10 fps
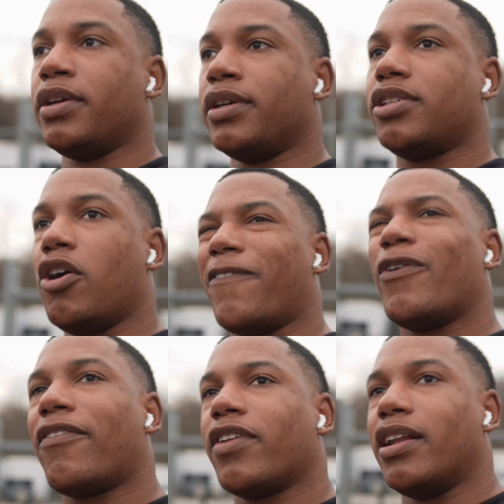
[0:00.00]
So if you
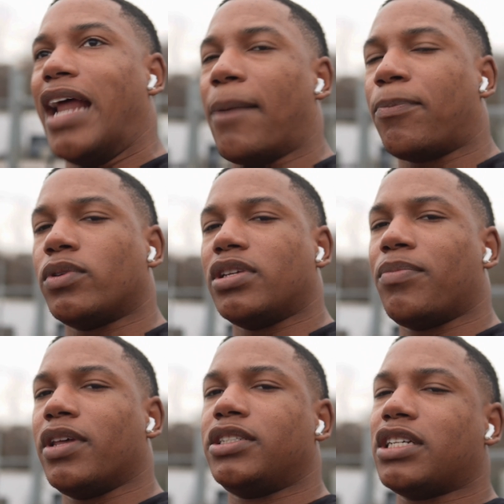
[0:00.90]
have to adapt with
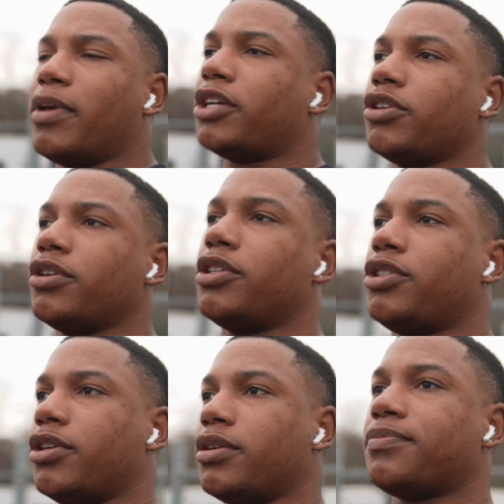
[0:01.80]
something, just make sure that
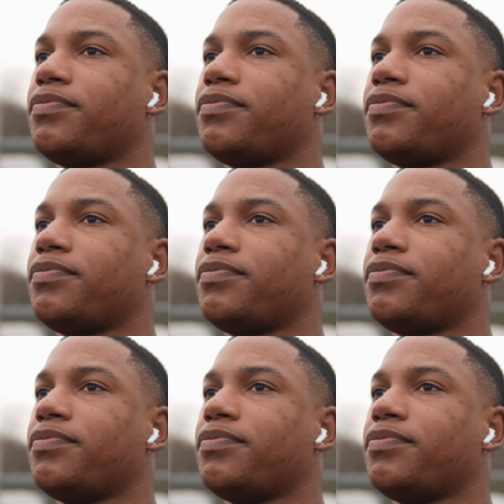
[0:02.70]
you're